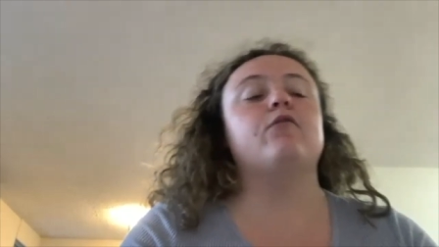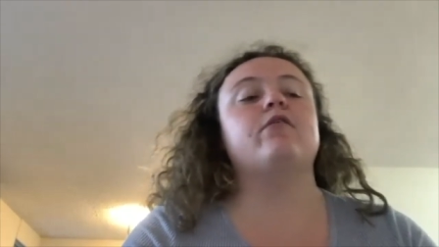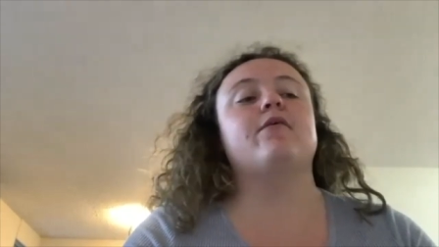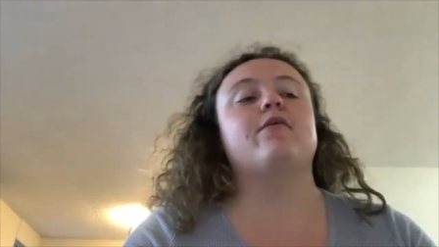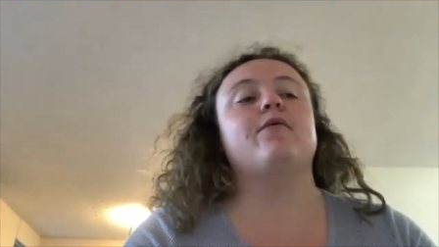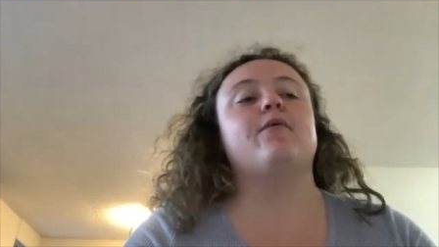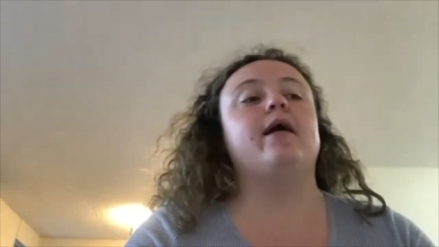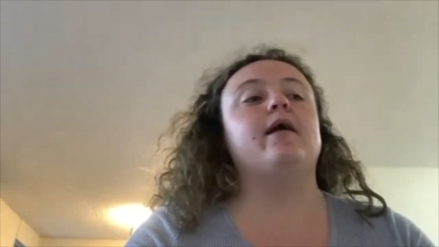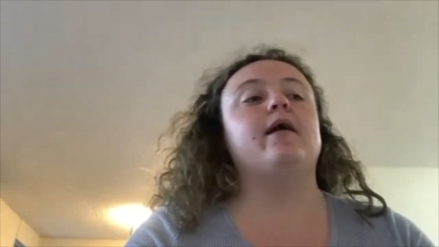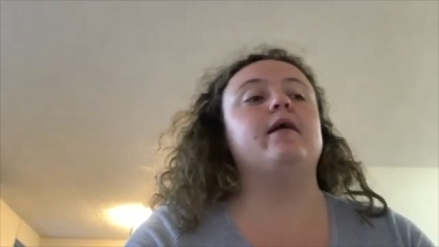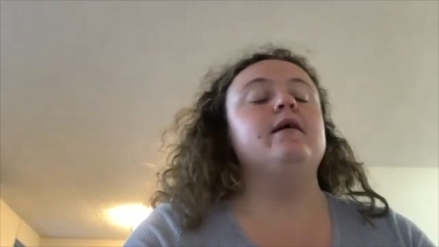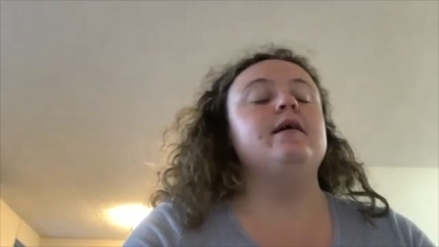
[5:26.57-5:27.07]
So
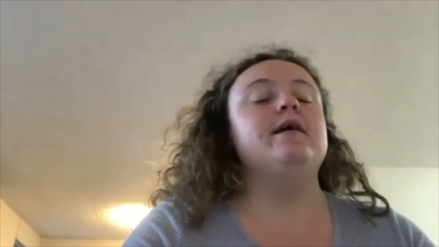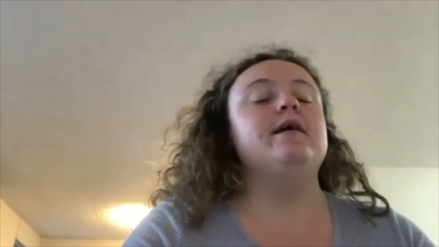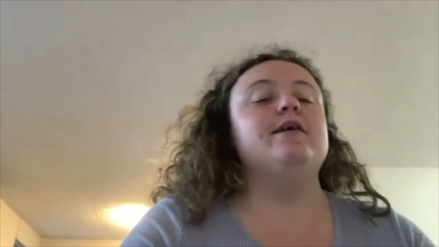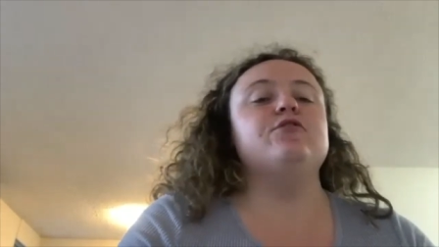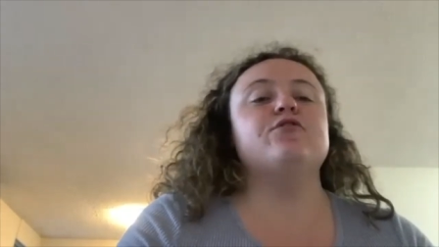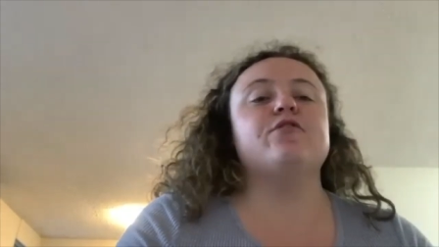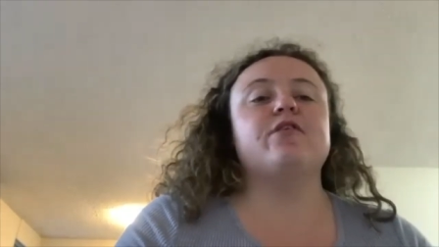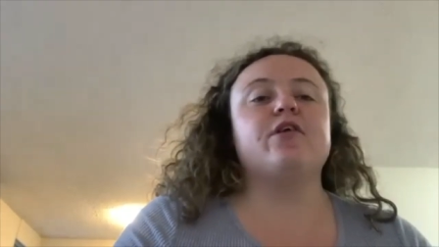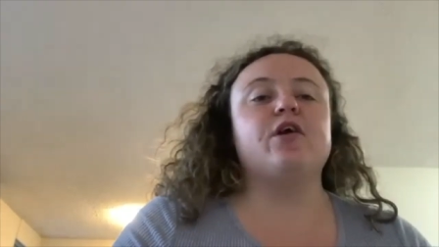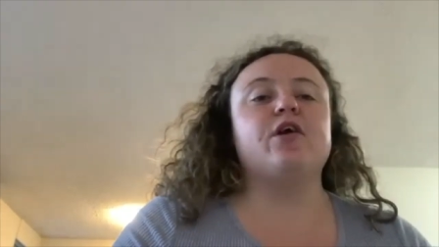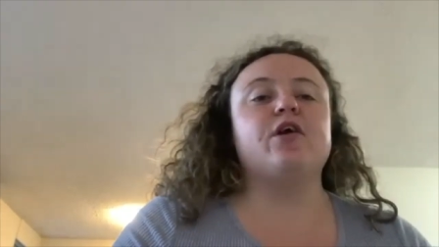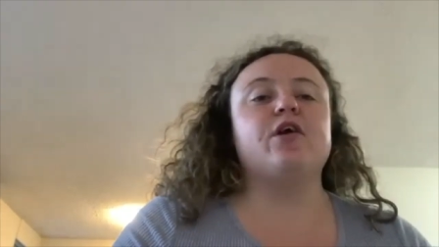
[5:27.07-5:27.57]
I
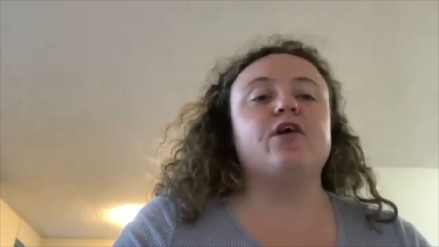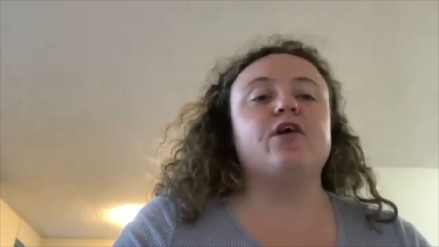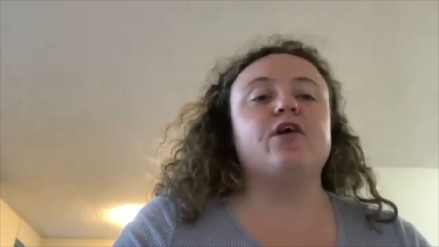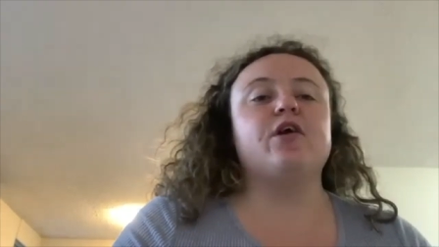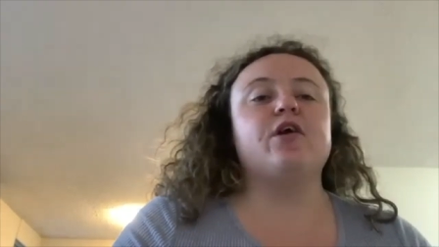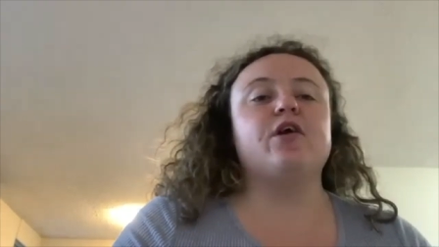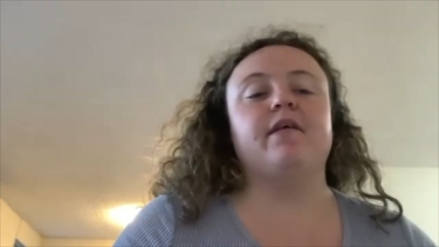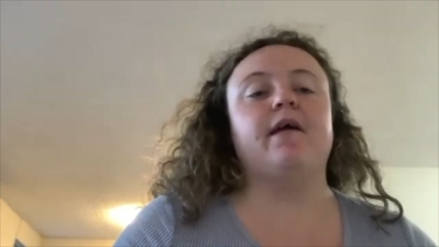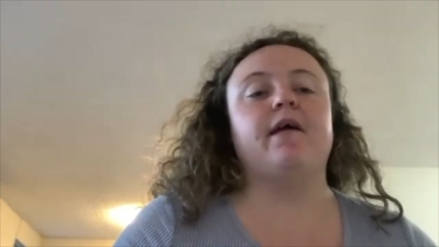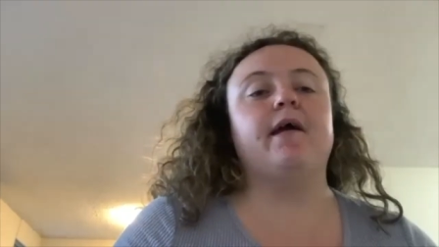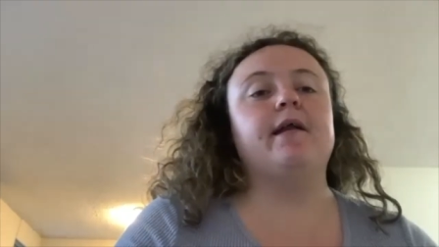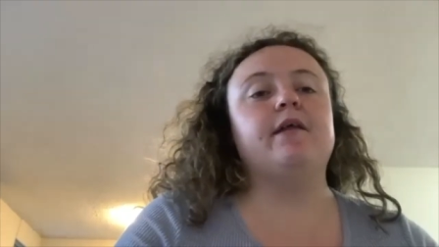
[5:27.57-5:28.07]
just got a lot of
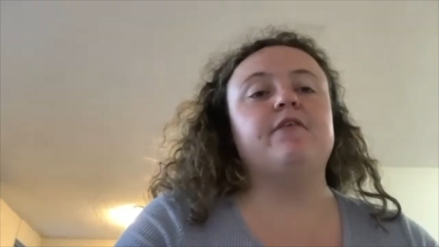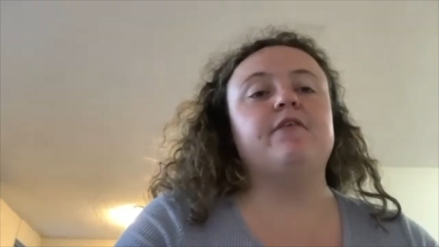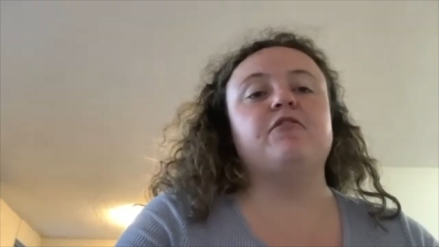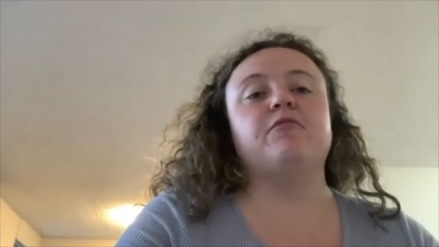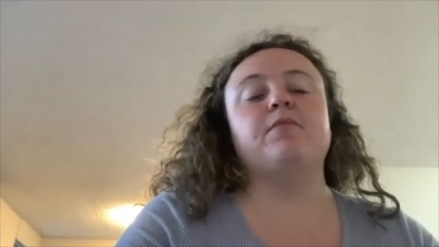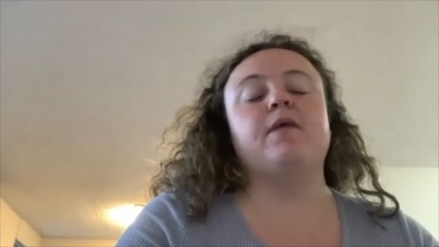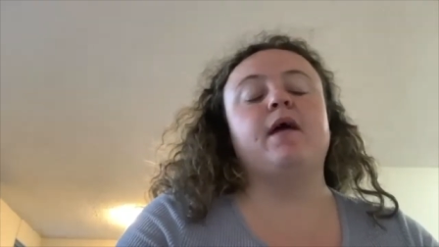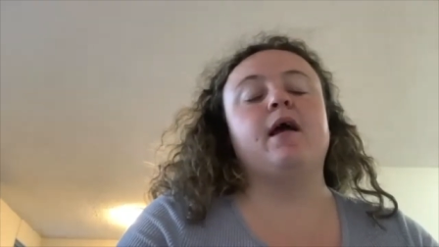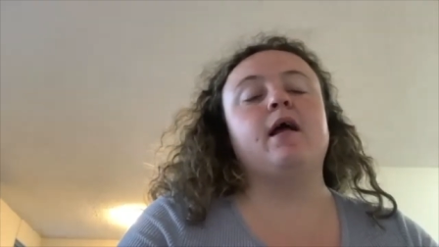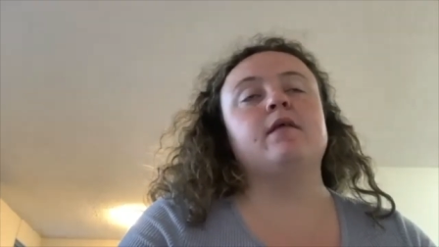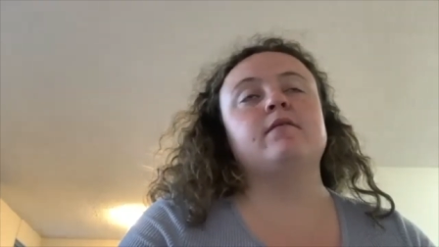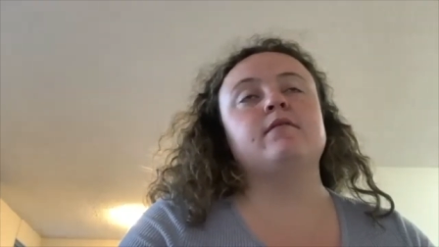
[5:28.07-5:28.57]
anxiety from
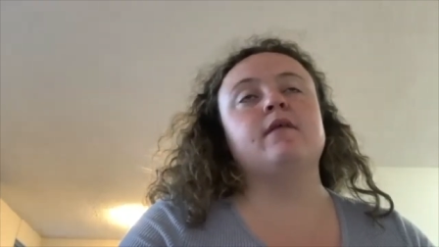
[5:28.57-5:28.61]
that.